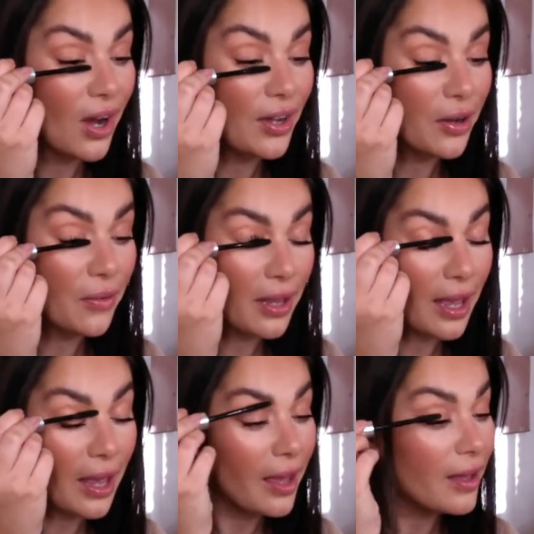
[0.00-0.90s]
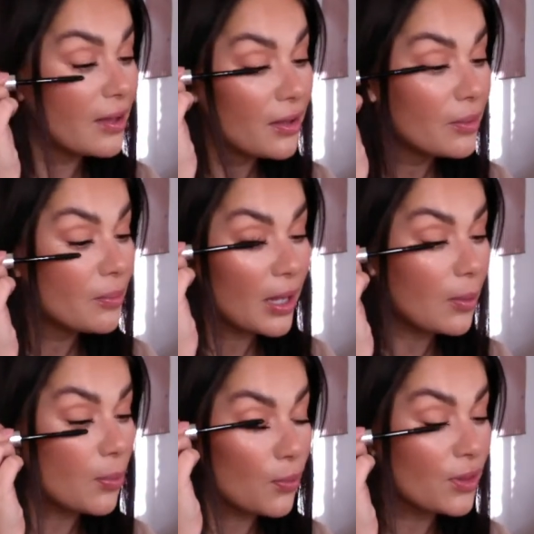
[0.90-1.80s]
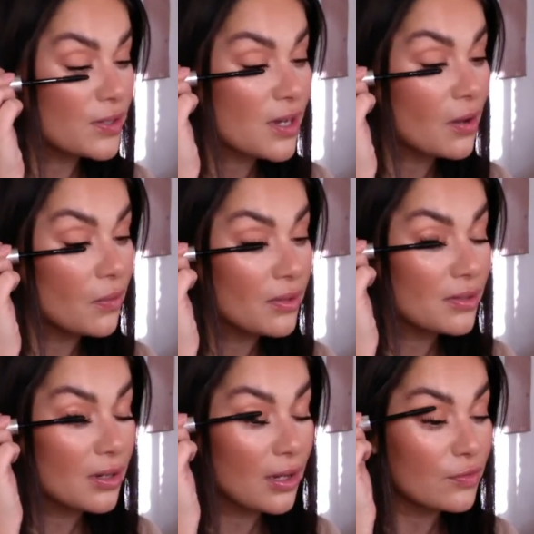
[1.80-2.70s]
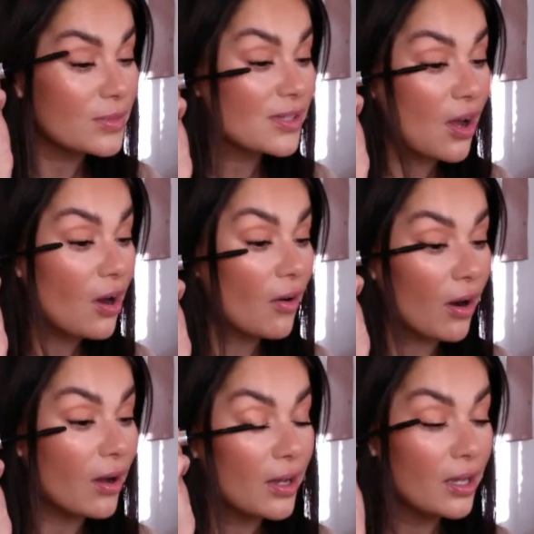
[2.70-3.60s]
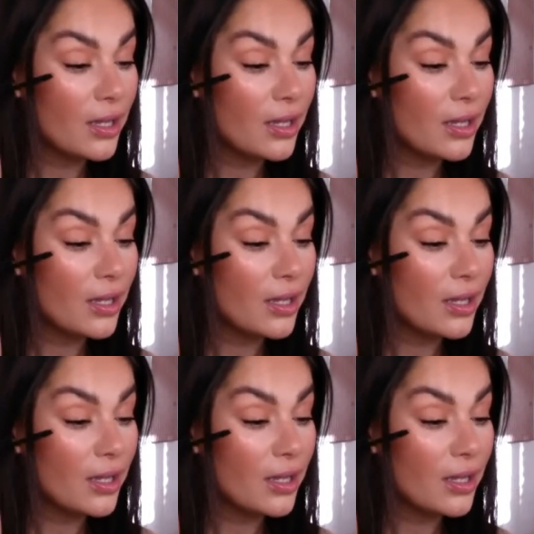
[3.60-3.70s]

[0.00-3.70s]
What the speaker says: I don't get people that don't love mascara.